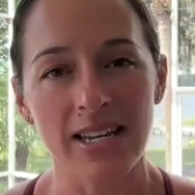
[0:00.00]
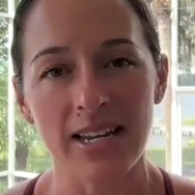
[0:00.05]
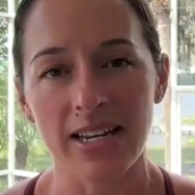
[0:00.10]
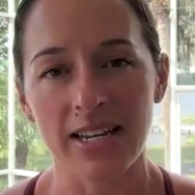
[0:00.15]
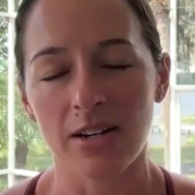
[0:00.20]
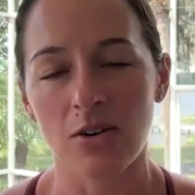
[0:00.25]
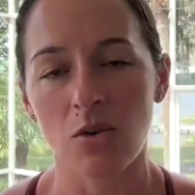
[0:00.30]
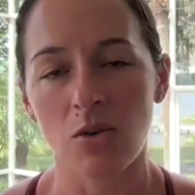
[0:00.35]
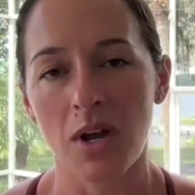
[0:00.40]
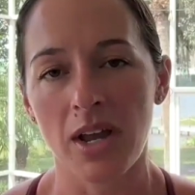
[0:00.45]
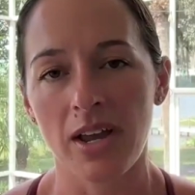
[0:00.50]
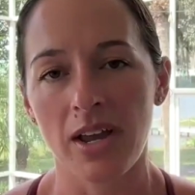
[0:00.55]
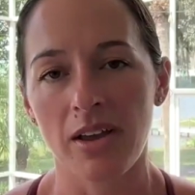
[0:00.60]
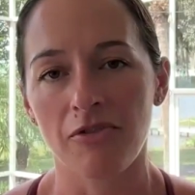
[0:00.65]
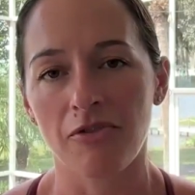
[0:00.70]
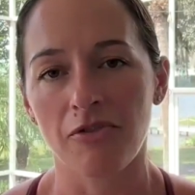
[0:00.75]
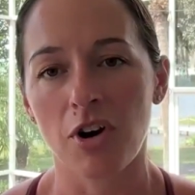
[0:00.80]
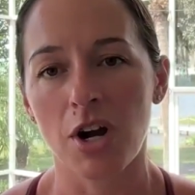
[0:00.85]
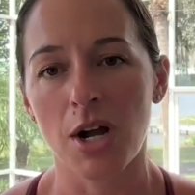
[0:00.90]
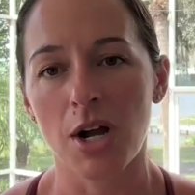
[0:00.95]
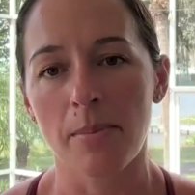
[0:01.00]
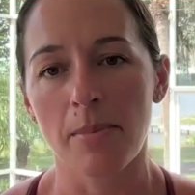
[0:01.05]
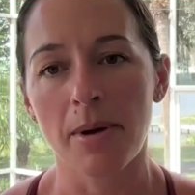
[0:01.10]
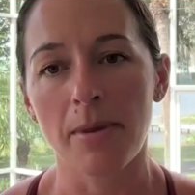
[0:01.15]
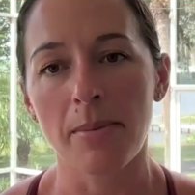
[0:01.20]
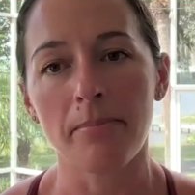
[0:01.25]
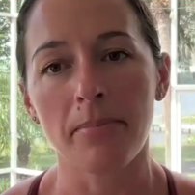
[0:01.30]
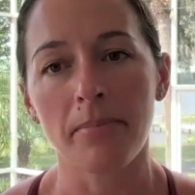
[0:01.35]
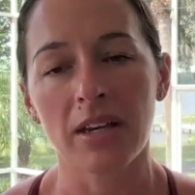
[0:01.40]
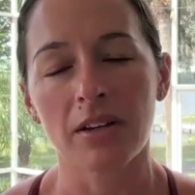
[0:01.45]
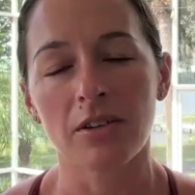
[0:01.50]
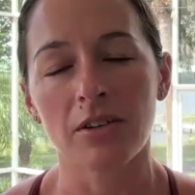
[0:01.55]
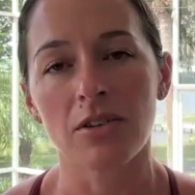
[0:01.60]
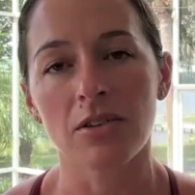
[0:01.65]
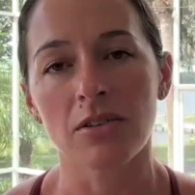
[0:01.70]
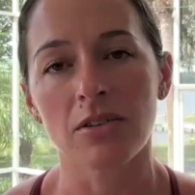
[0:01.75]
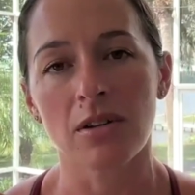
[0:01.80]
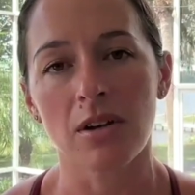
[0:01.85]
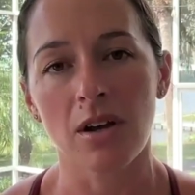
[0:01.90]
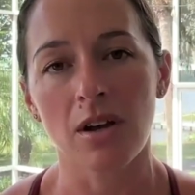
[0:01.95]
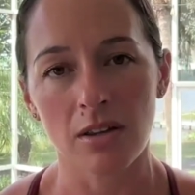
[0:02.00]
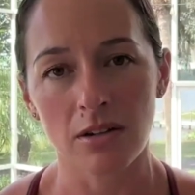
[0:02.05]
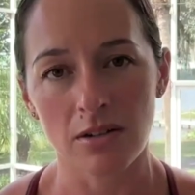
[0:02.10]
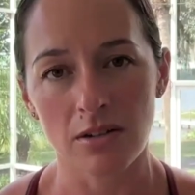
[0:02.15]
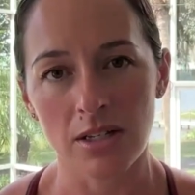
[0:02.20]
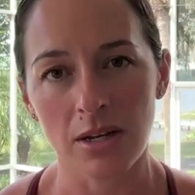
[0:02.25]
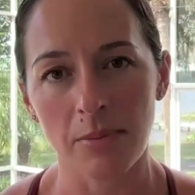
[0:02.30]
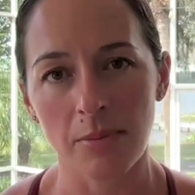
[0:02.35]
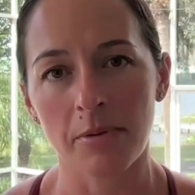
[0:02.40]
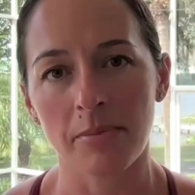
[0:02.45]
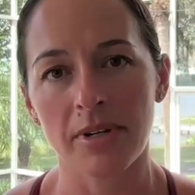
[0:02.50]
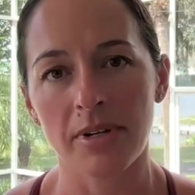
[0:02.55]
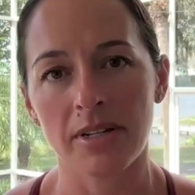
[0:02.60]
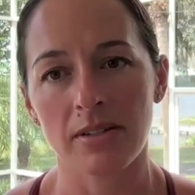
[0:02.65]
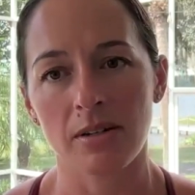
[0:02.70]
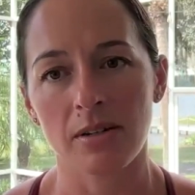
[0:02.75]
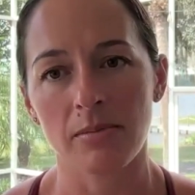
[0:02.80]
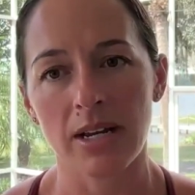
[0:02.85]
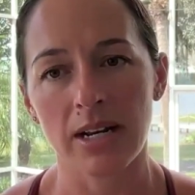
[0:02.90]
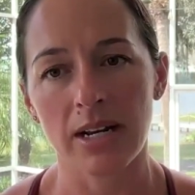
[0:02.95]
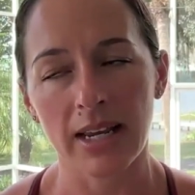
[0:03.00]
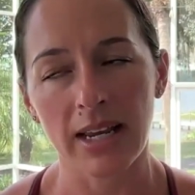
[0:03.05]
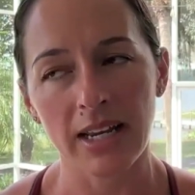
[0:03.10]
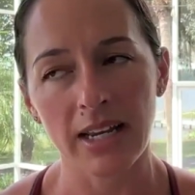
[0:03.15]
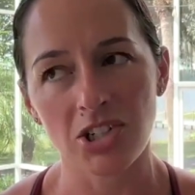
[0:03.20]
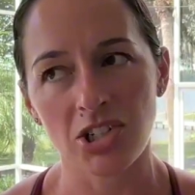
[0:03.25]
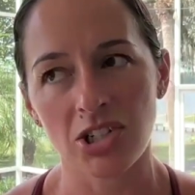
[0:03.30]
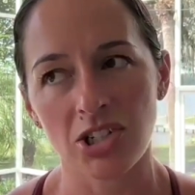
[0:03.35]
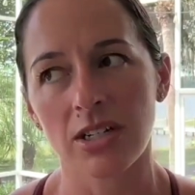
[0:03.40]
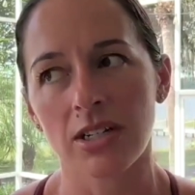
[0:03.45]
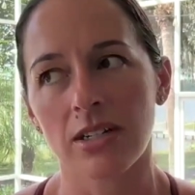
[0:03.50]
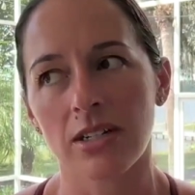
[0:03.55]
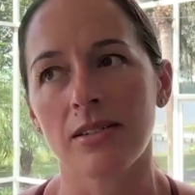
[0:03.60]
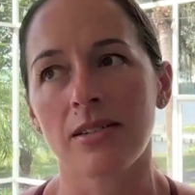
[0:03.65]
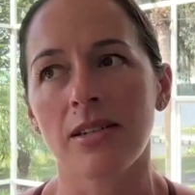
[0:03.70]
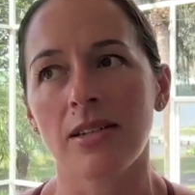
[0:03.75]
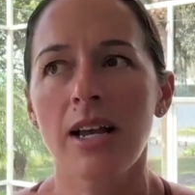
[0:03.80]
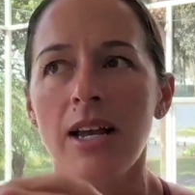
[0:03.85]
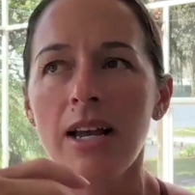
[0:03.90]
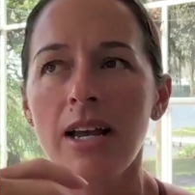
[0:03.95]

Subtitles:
taken away from meals, other supplements, and medications.